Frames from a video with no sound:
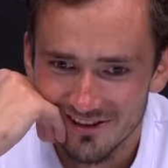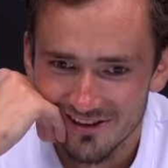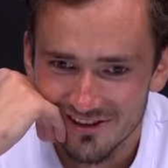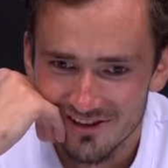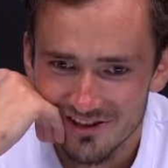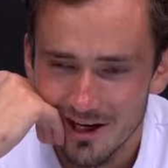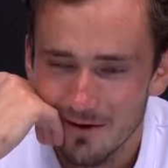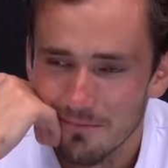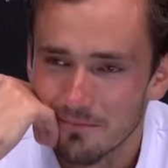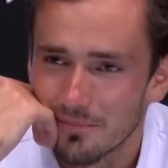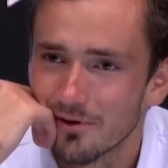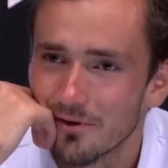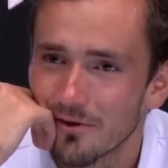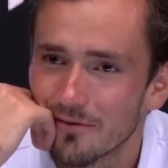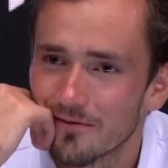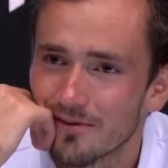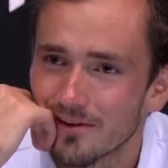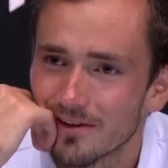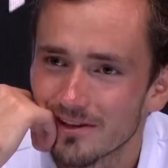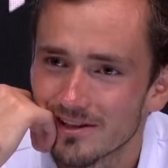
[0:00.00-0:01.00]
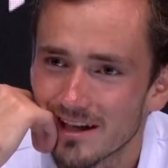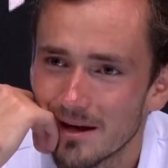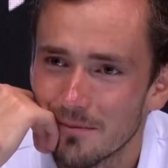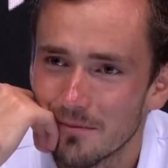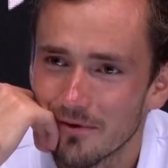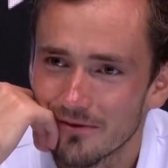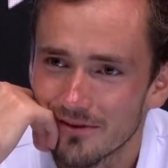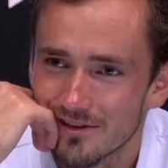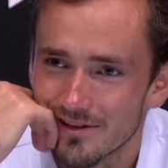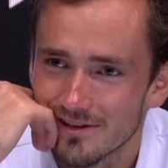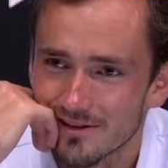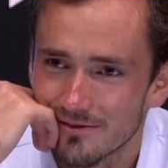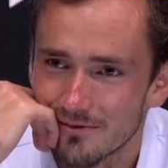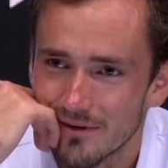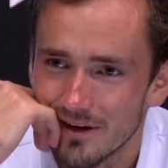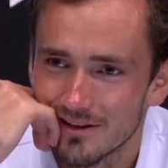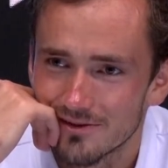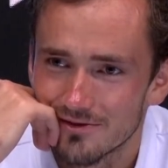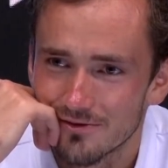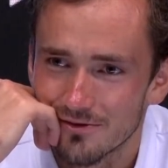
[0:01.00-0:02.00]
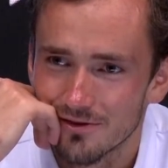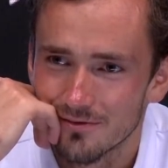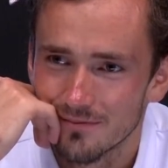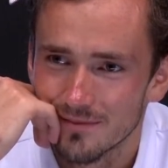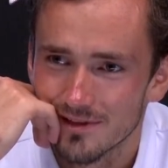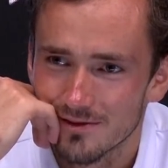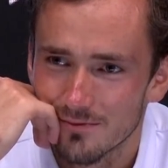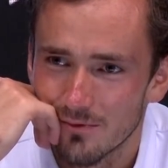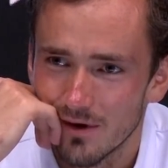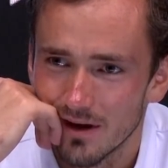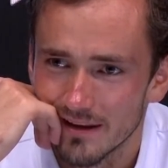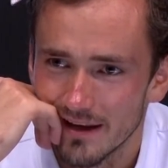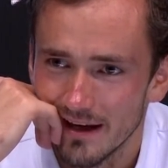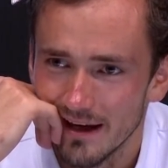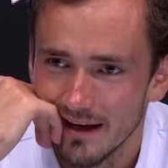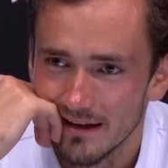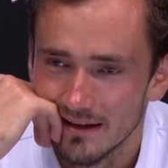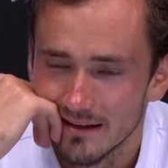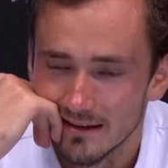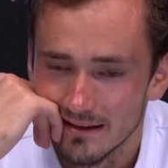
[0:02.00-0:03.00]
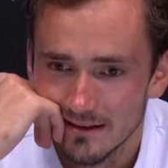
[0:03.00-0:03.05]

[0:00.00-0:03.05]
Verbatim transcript: champion of some of these great tournaments one day.